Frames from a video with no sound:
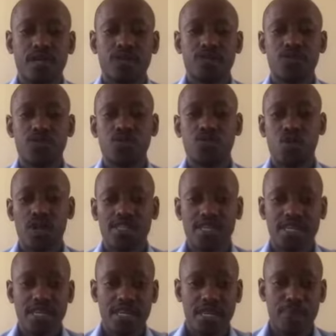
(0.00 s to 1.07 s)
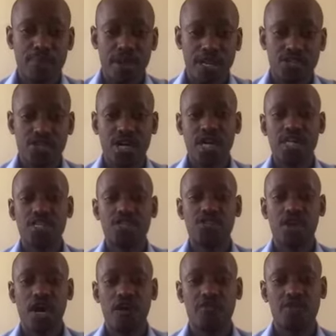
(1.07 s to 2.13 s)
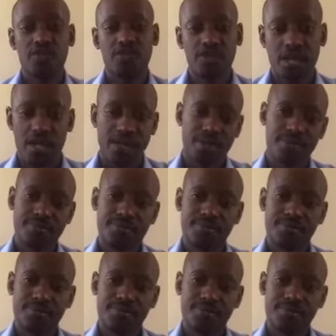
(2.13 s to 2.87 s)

So it's once again a pleasure to have you today.